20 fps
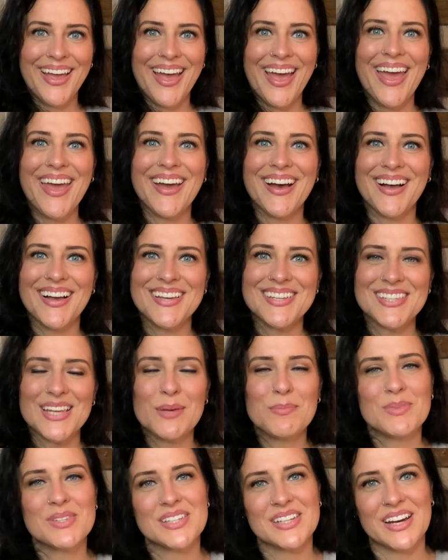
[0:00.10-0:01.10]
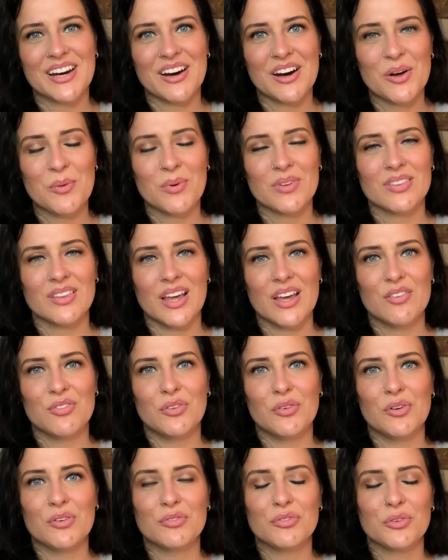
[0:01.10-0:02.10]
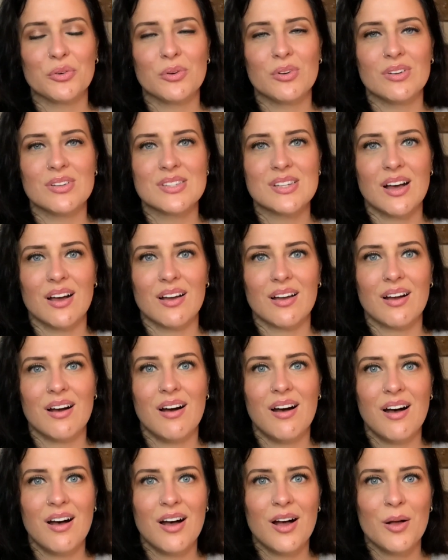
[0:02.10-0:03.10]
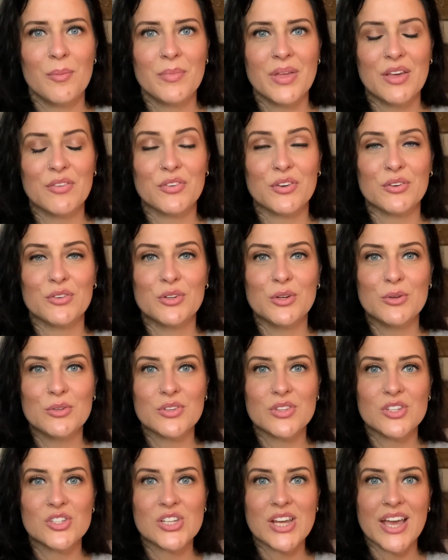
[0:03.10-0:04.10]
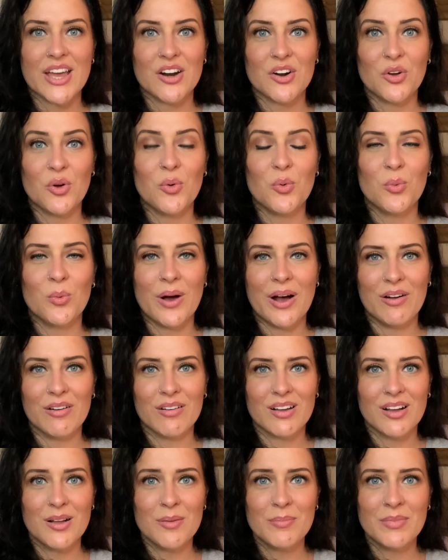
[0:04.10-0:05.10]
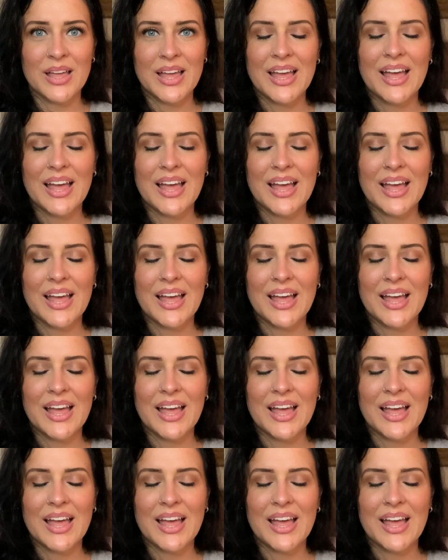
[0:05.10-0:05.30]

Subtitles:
Hey guys, I'm Sierra with lifefullandfrugal.com. If you're new to the channel, welcome.